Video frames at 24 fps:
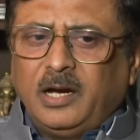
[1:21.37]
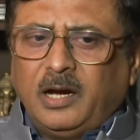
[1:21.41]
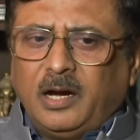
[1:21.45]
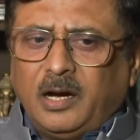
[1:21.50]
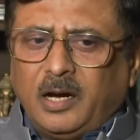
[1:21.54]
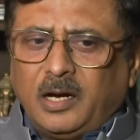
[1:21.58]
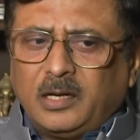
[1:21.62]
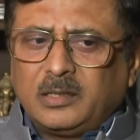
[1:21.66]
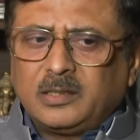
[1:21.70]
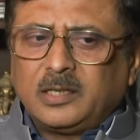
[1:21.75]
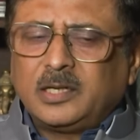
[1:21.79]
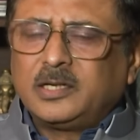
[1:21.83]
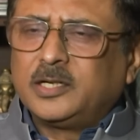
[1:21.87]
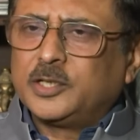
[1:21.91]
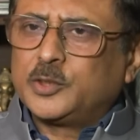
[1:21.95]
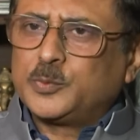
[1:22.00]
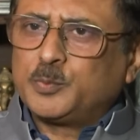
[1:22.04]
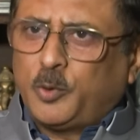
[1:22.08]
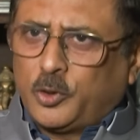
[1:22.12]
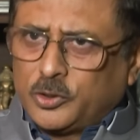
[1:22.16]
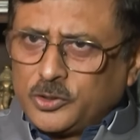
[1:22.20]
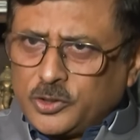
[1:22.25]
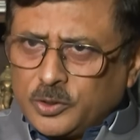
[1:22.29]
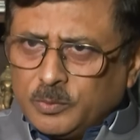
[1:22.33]
are a
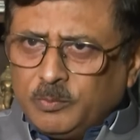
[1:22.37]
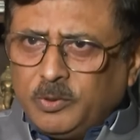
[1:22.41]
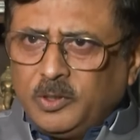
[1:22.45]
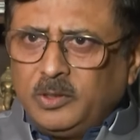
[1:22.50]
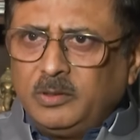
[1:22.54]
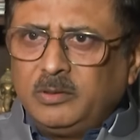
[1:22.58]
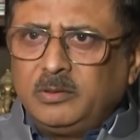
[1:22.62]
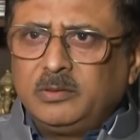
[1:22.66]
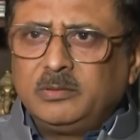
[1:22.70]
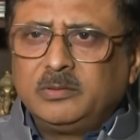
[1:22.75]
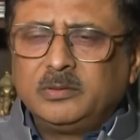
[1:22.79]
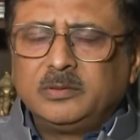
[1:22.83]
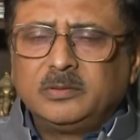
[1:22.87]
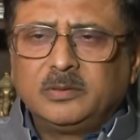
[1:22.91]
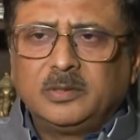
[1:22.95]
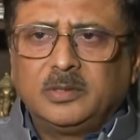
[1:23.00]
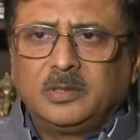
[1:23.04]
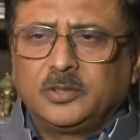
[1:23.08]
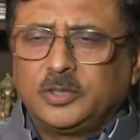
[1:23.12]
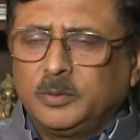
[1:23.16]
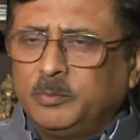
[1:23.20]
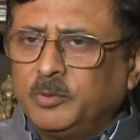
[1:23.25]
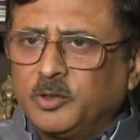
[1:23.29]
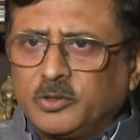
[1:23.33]
responsible
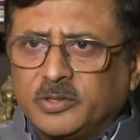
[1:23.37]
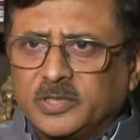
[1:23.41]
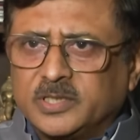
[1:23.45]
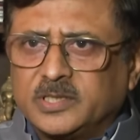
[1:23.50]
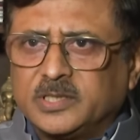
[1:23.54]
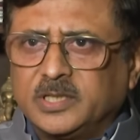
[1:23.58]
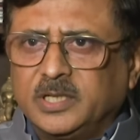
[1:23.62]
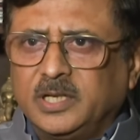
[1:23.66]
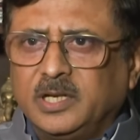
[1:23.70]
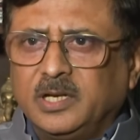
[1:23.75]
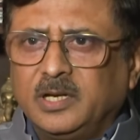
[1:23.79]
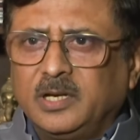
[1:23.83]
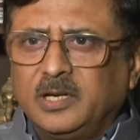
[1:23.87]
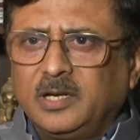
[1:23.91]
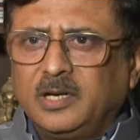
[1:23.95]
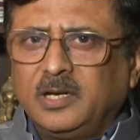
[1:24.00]
democracy.